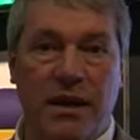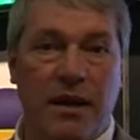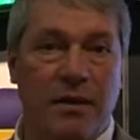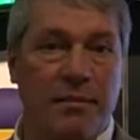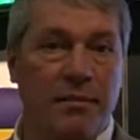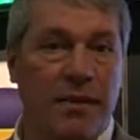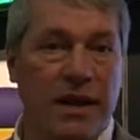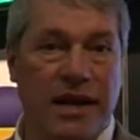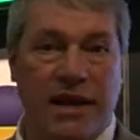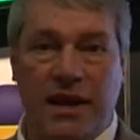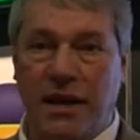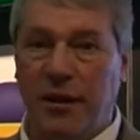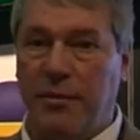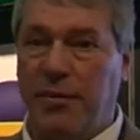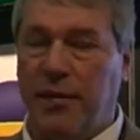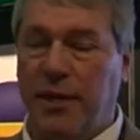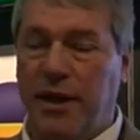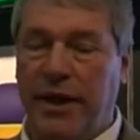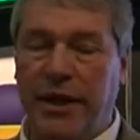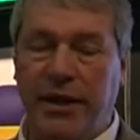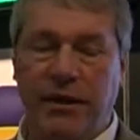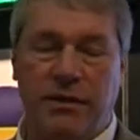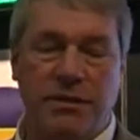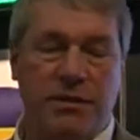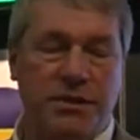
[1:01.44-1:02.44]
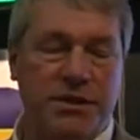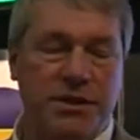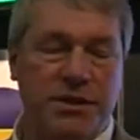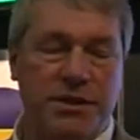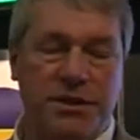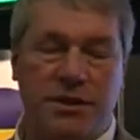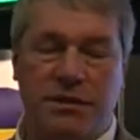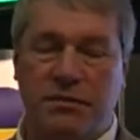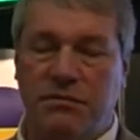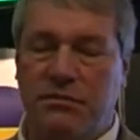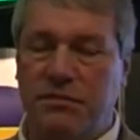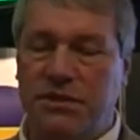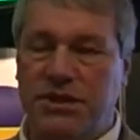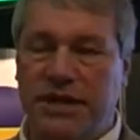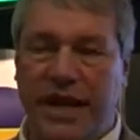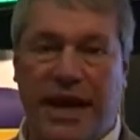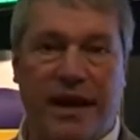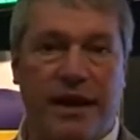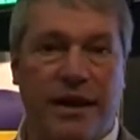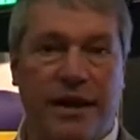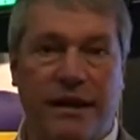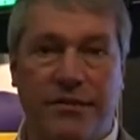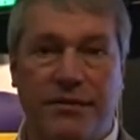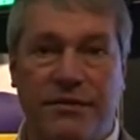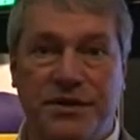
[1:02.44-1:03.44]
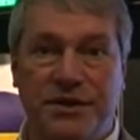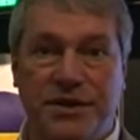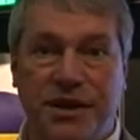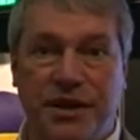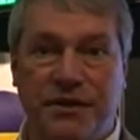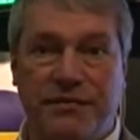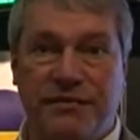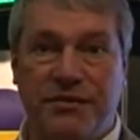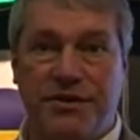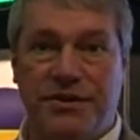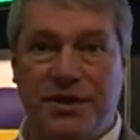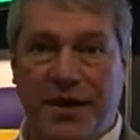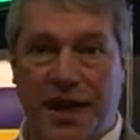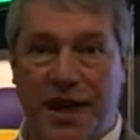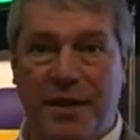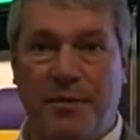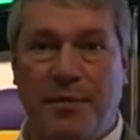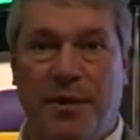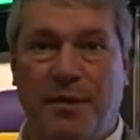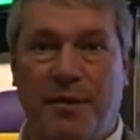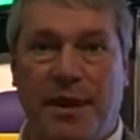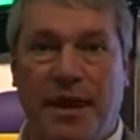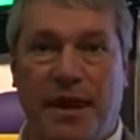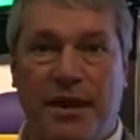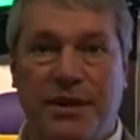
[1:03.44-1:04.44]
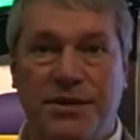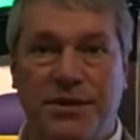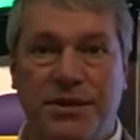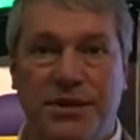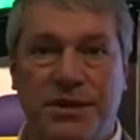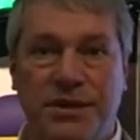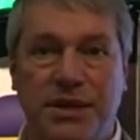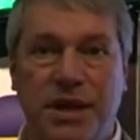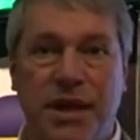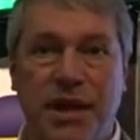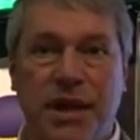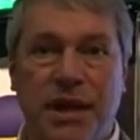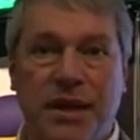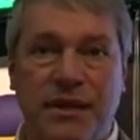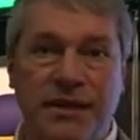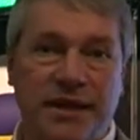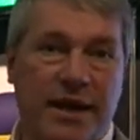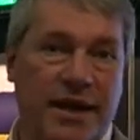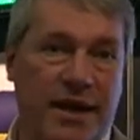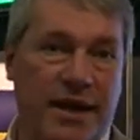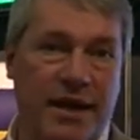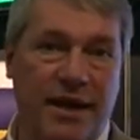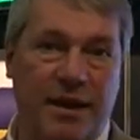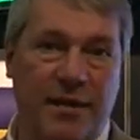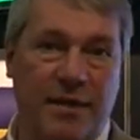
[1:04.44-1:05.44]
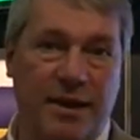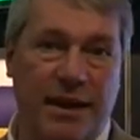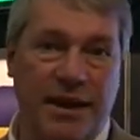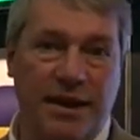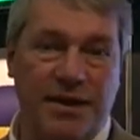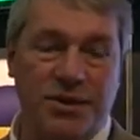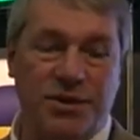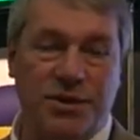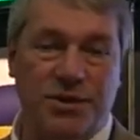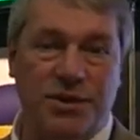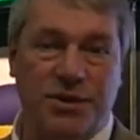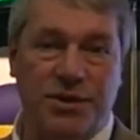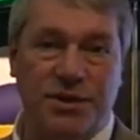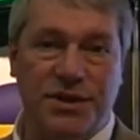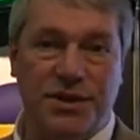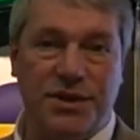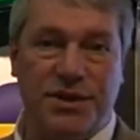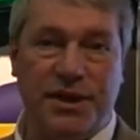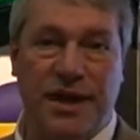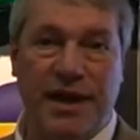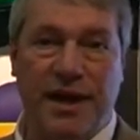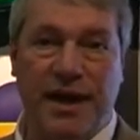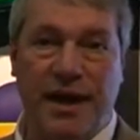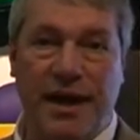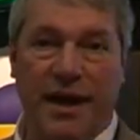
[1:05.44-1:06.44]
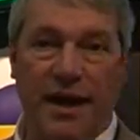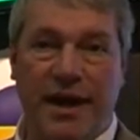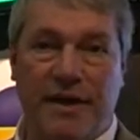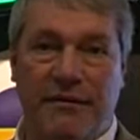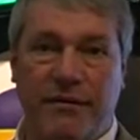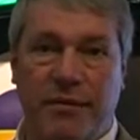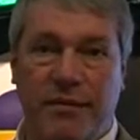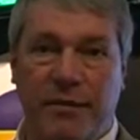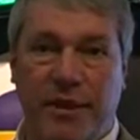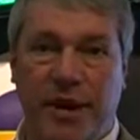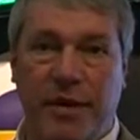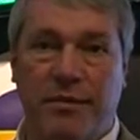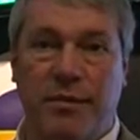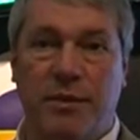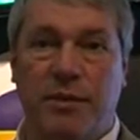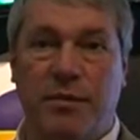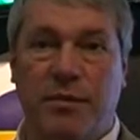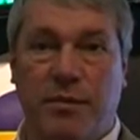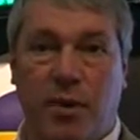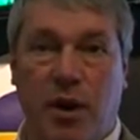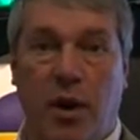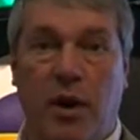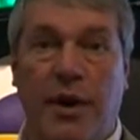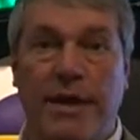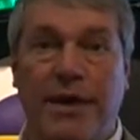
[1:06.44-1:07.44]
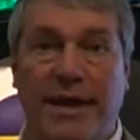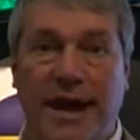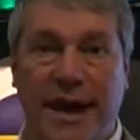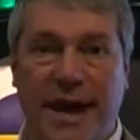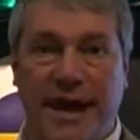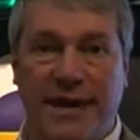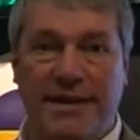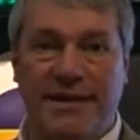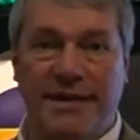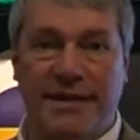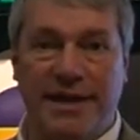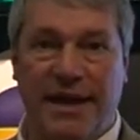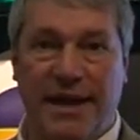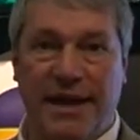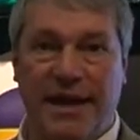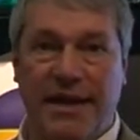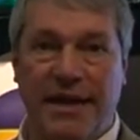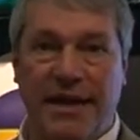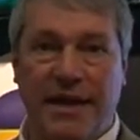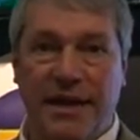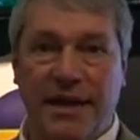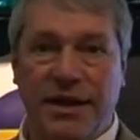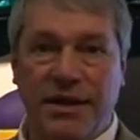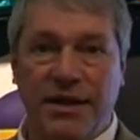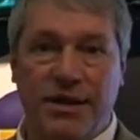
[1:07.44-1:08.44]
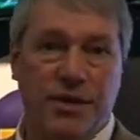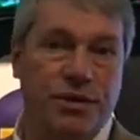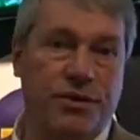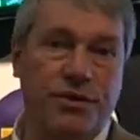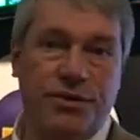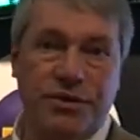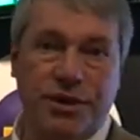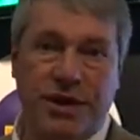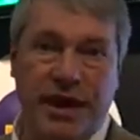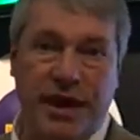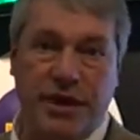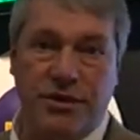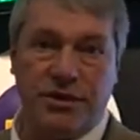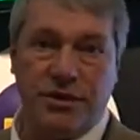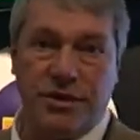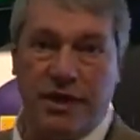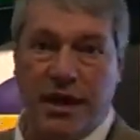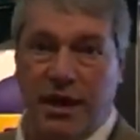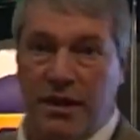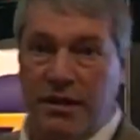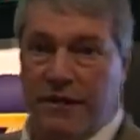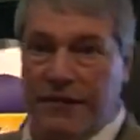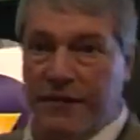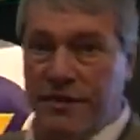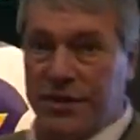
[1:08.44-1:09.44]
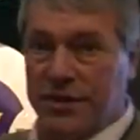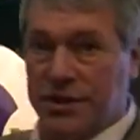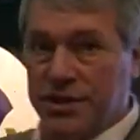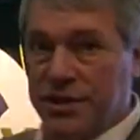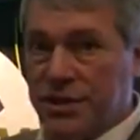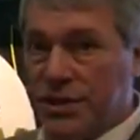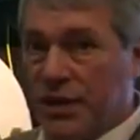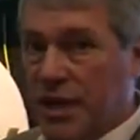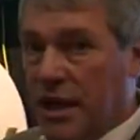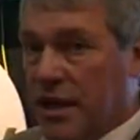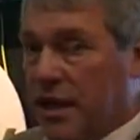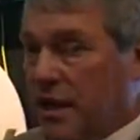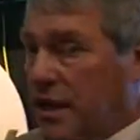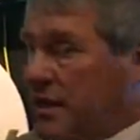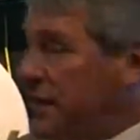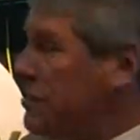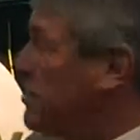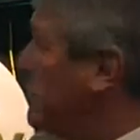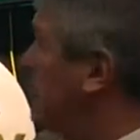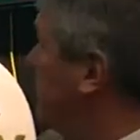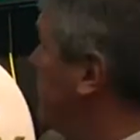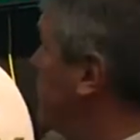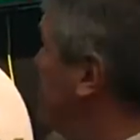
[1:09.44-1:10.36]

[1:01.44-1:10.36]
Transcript: media players, satellite receivers, cable boxes, take any media sources they have and be able to broadcast that to their standard televisions. So you